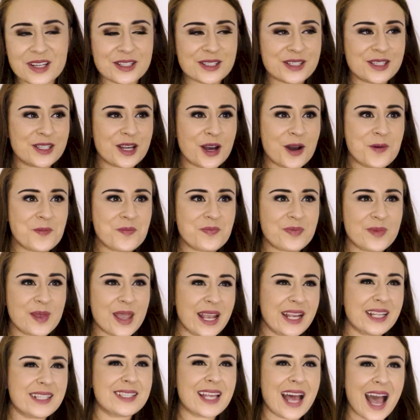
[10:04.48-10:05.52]
And so
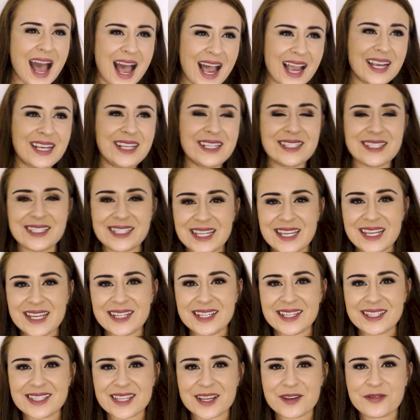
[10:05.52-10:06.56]
it's
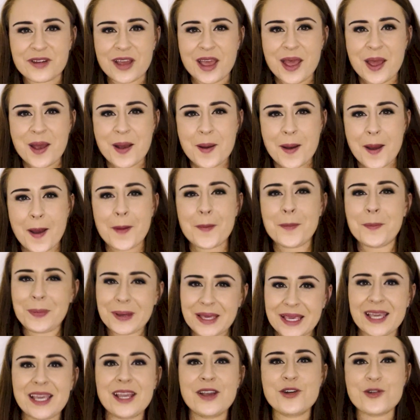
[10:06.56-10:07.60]
ideas of
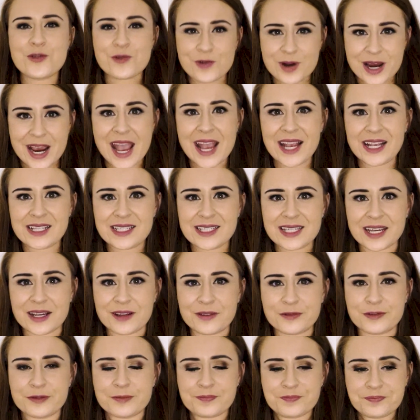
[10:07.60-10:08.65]
being
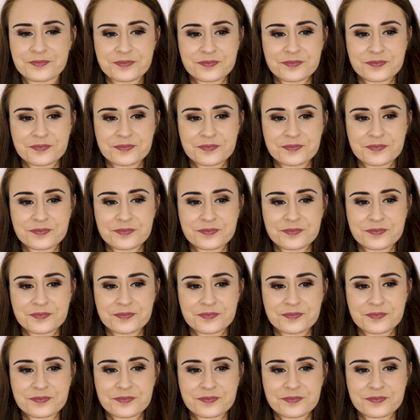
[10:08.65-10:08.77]
creative.